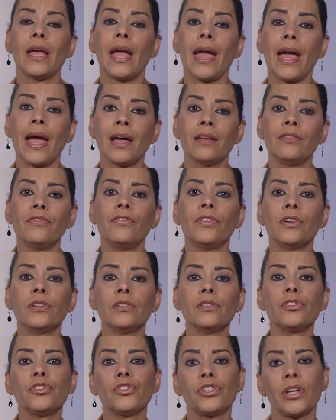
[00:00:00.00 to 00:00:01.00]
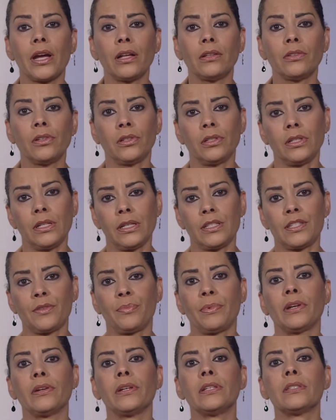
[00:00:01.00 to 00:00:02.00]
Adverse childhood
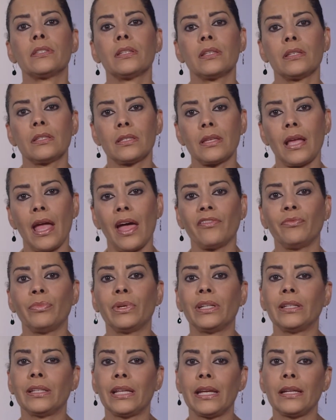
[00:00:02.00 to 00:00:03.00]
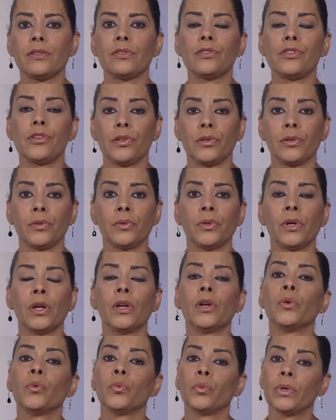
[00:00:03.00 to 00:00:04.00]
experiences have been linked to
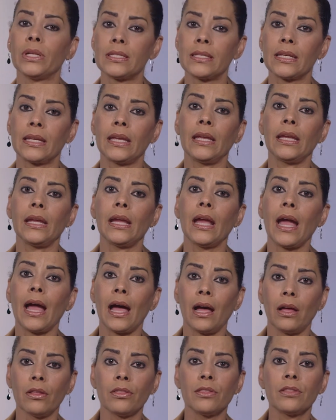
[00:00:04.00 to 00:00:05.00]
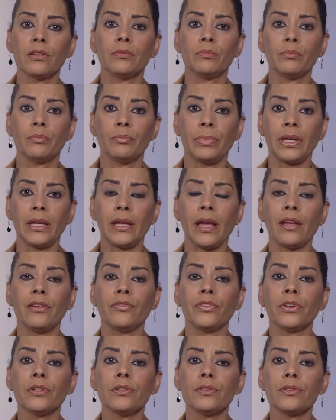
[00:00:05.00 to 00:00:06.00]
risky health
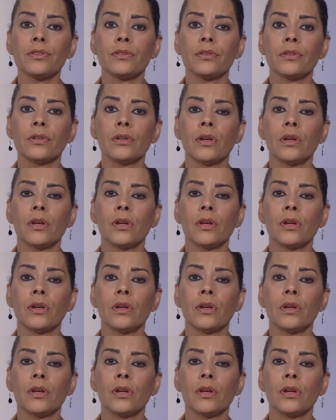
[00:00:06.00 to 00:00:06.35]
behaviors,